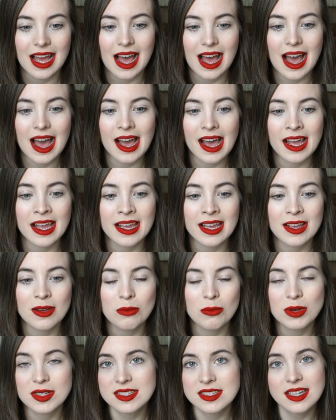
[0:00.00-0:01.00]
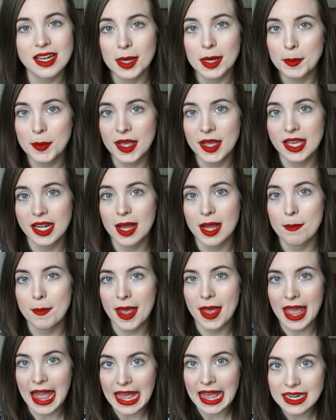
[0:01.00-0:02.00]
I wasn't gonna pick it up
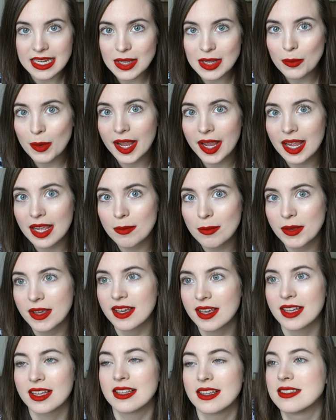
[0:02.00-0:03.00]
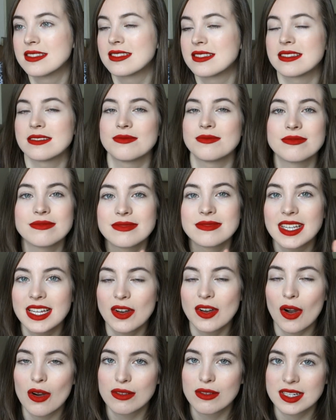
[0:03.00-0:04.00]
anyway because
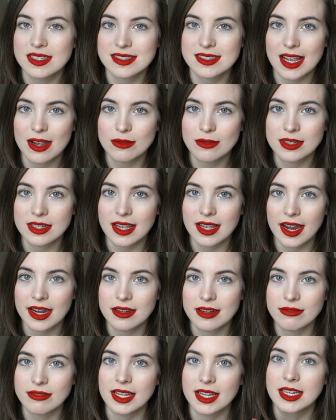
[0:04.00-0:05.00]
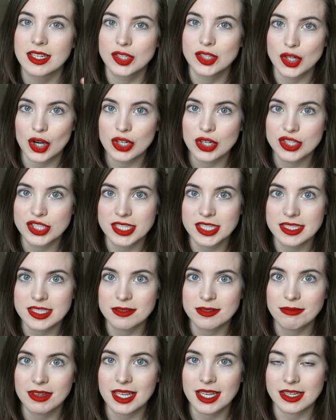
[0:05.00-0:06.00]
it already sounded kind of like dodgy
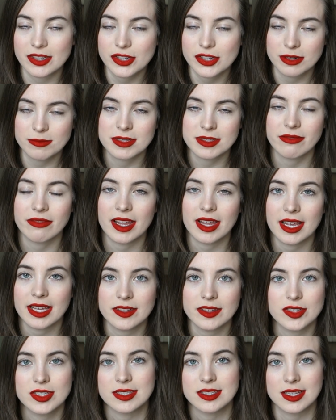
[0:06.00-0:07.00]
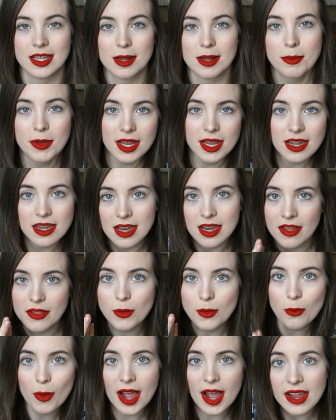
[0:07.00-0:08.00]
to me in terms of like, it's just gonna be
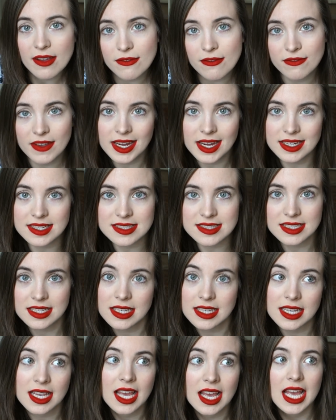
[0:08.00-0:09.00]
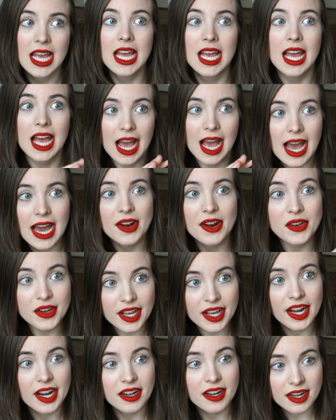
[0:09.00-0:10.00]
another YA fantasy, I don't
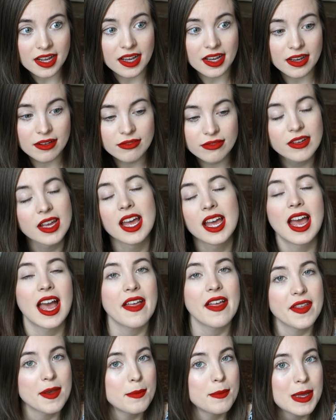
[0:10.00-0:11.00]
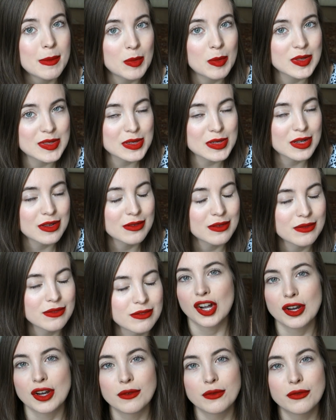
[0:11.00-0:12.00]
care enough. And then people sort
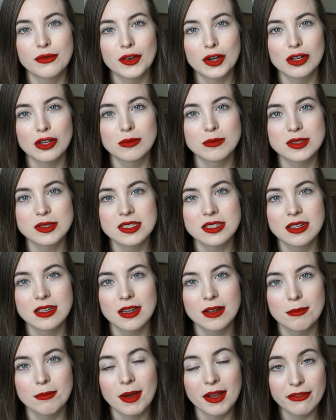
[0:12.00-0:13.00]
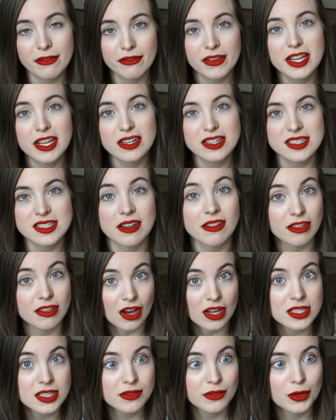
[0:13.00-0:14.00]
of confirmed my fears and
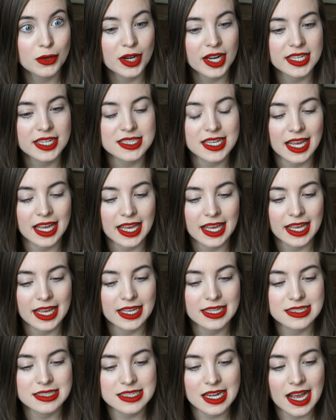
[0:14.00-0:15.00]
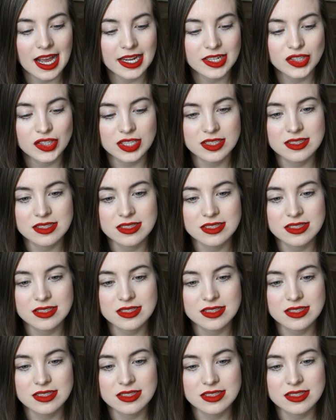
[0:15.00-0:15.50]
thoughts for it, and I